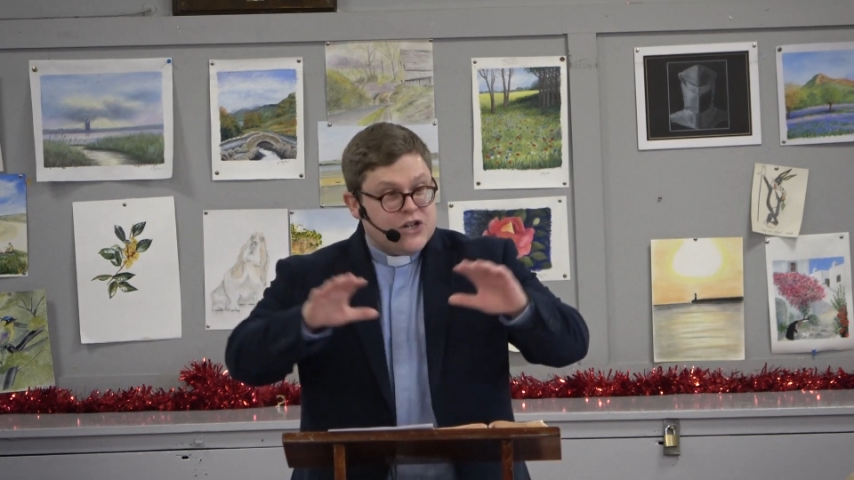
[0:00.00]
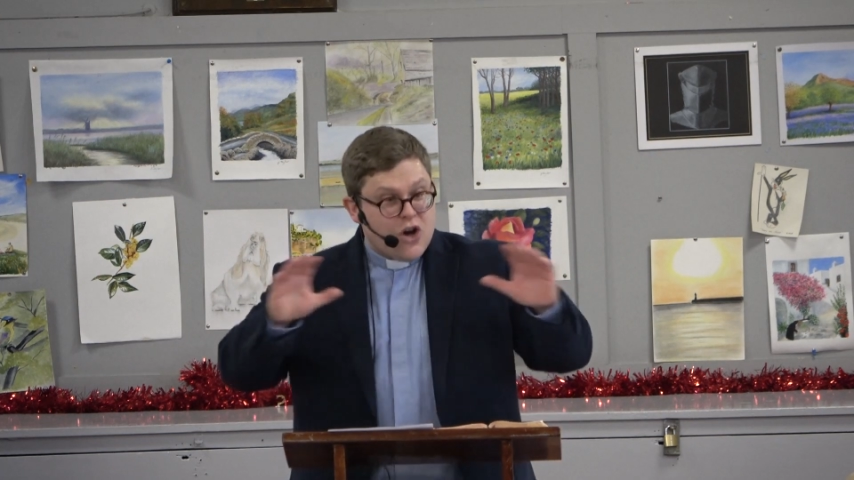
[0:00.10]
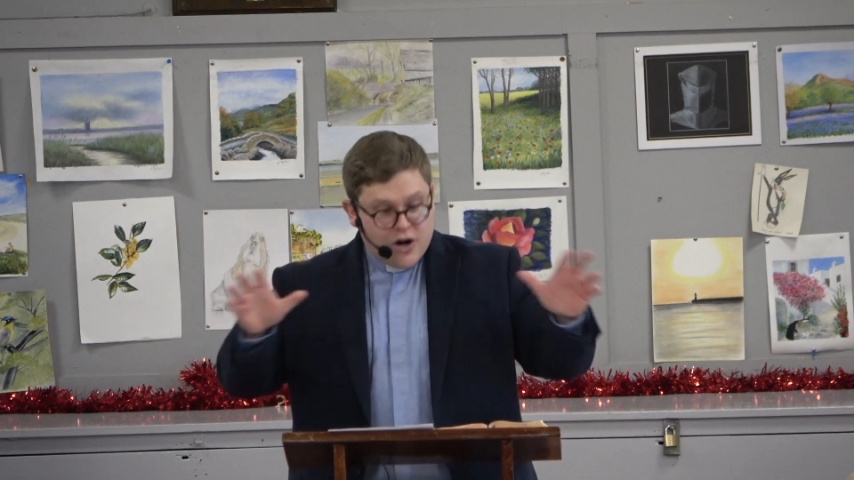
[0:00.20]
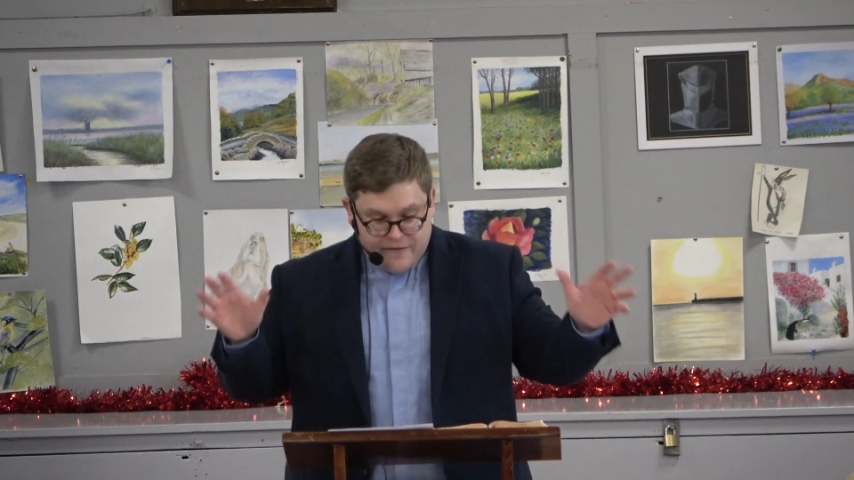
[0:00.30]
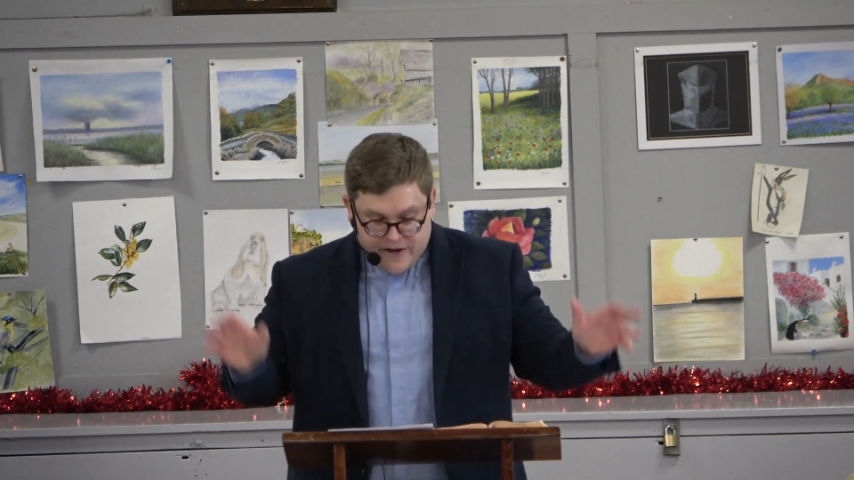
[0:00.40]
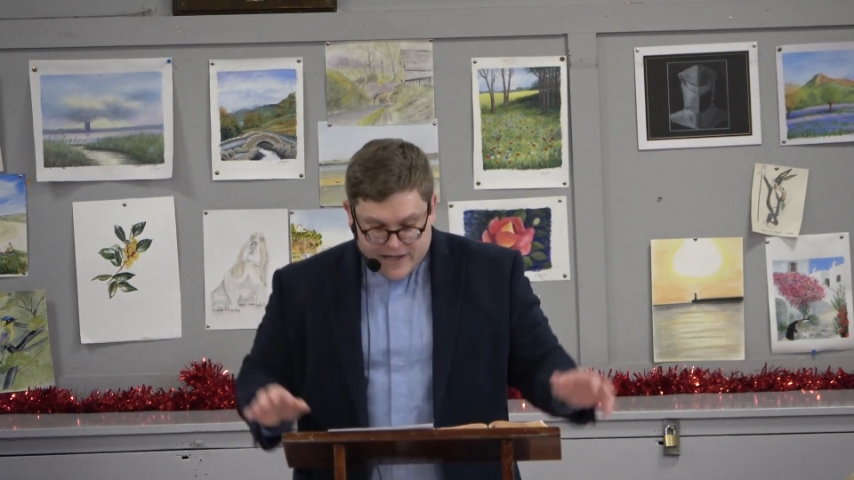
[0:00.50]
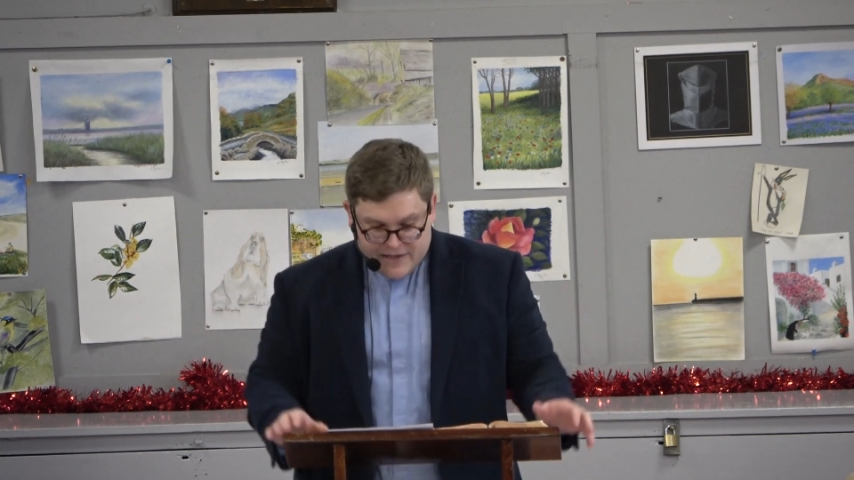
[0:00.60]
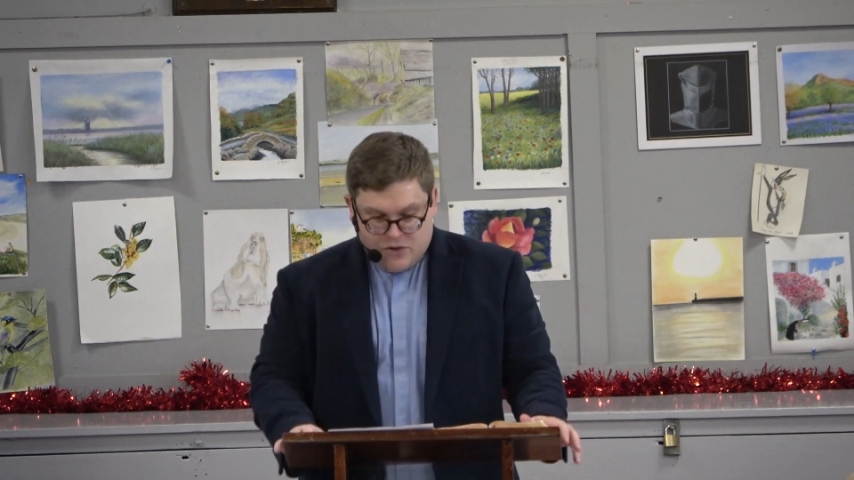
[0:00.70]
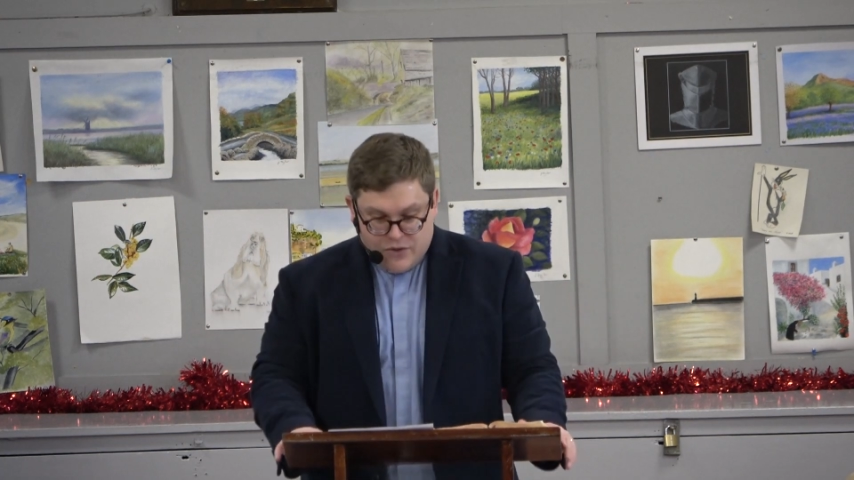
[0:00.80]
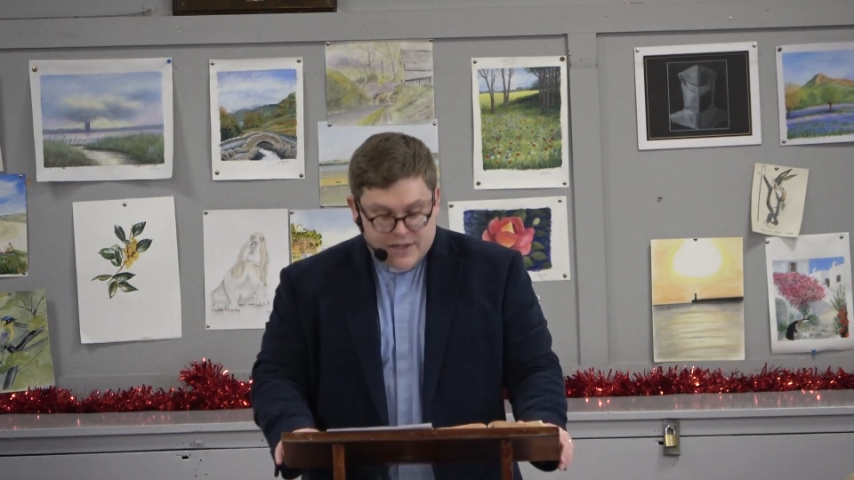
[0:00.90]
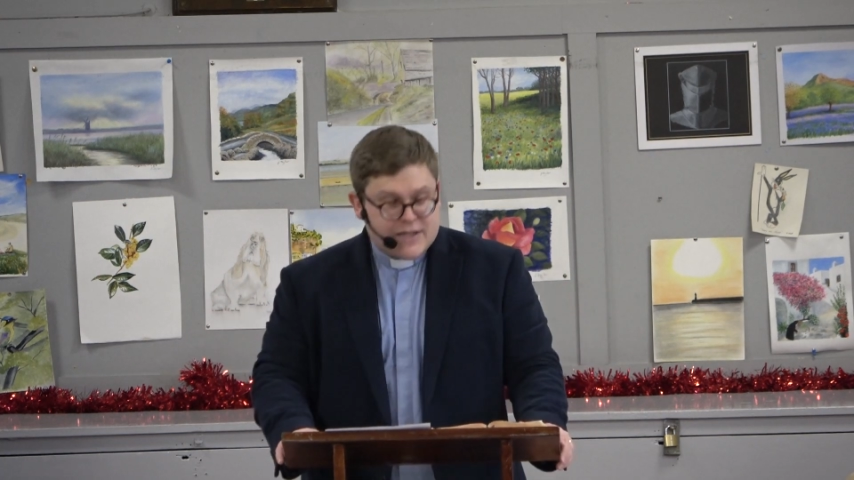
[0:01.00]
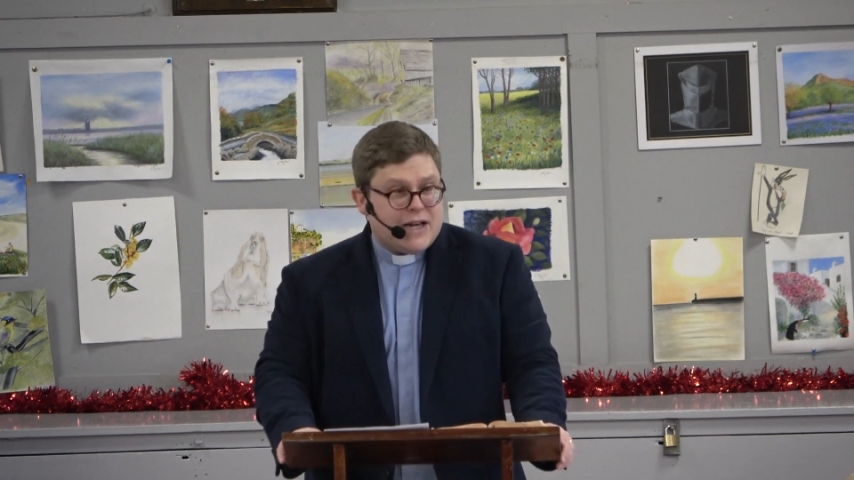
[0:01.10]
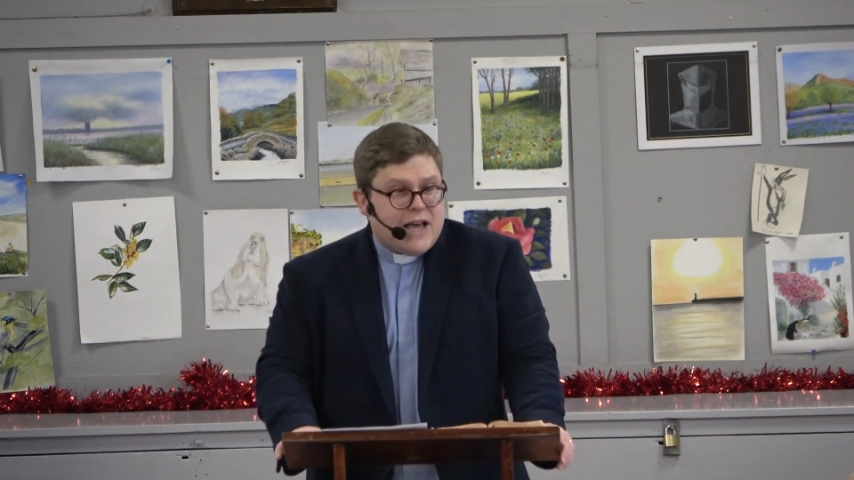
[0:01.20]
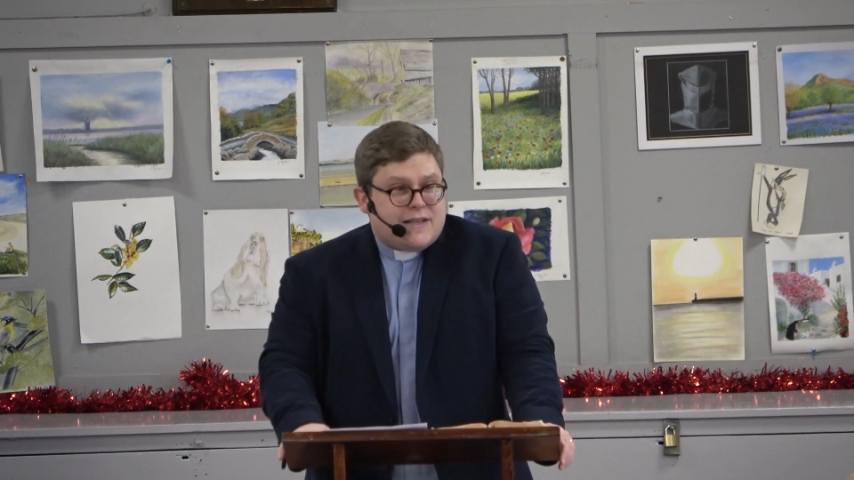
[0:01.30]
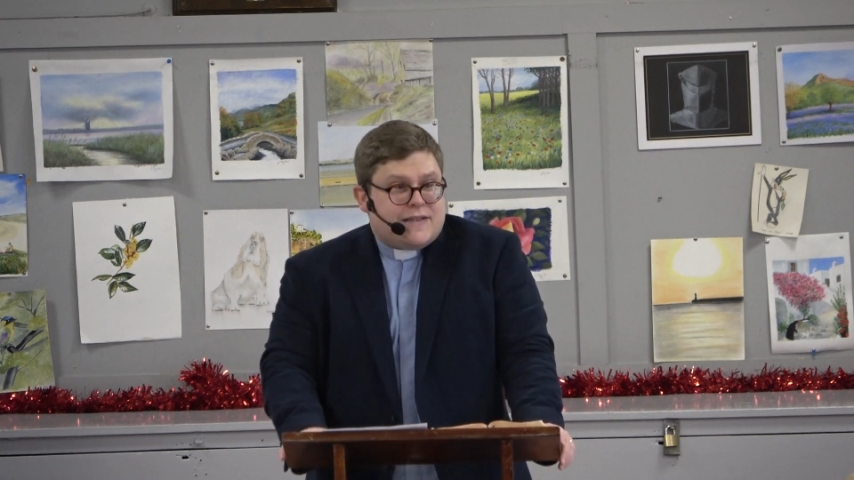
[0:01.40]
None of it is going to
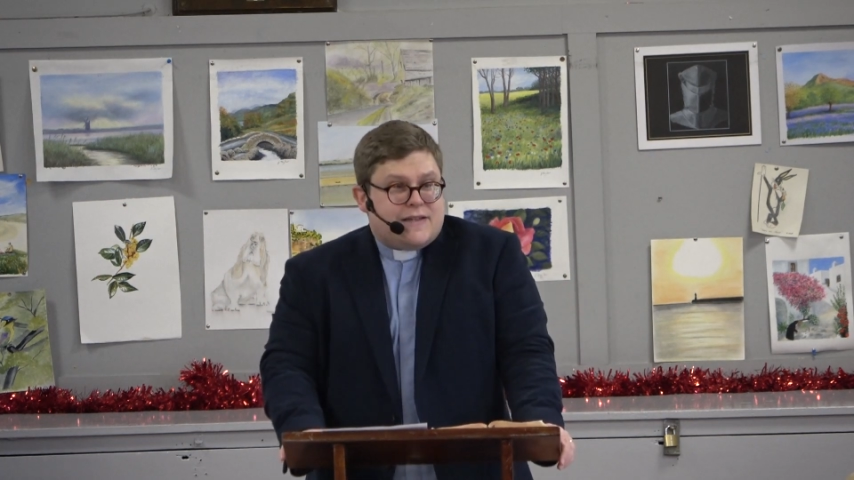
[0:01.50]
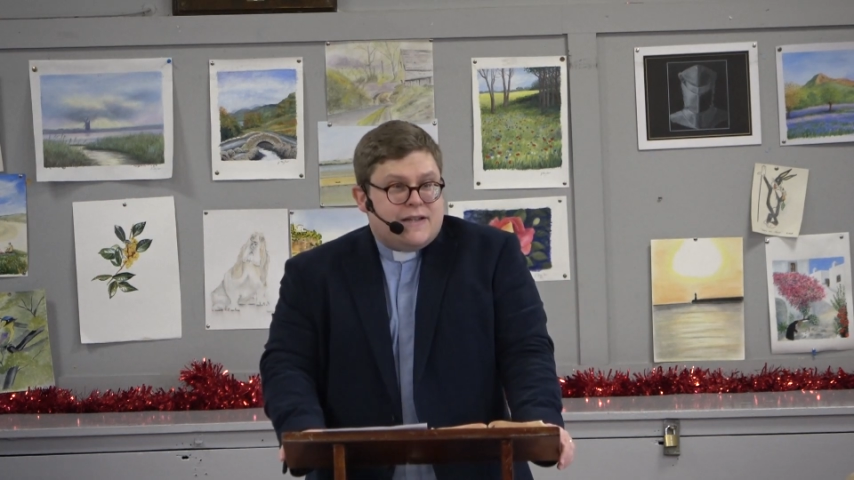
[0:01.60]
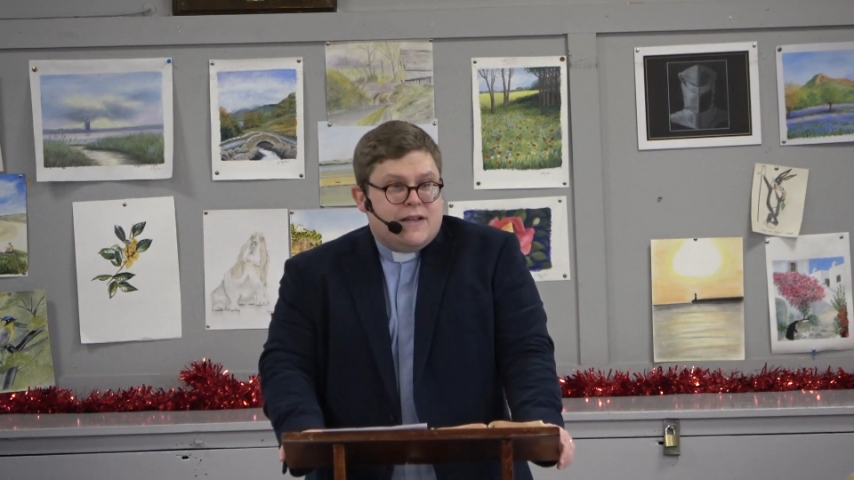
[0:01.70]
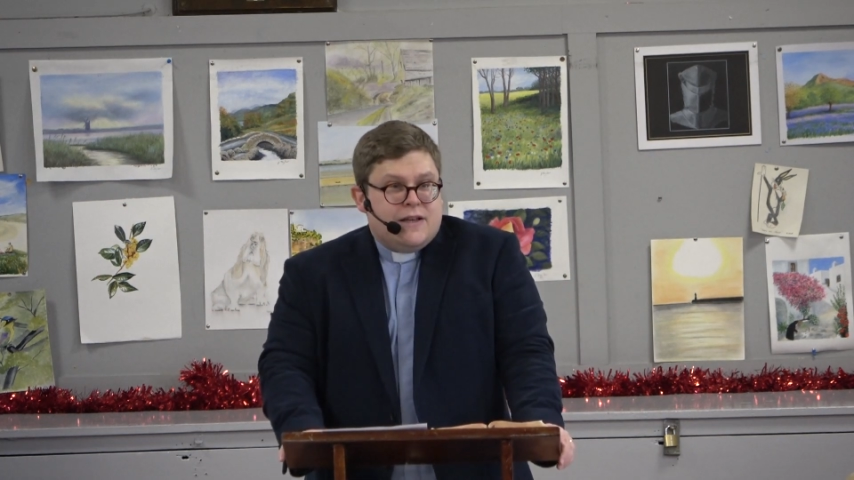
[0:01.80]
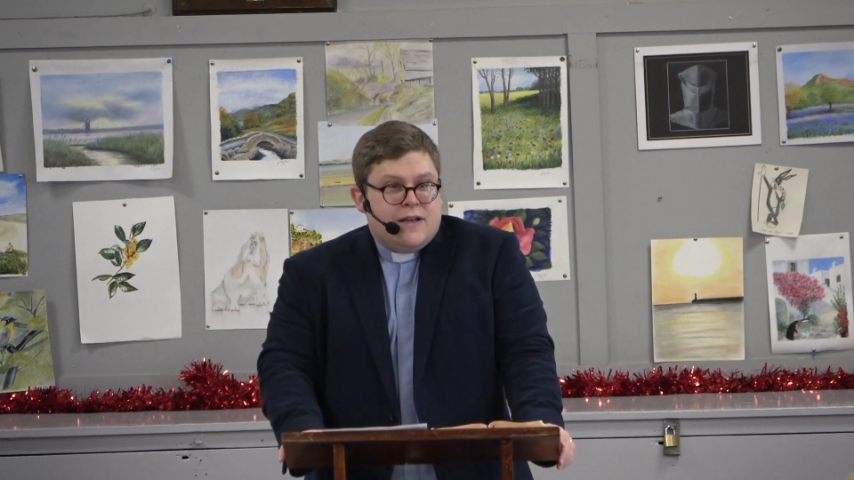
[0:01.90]
last.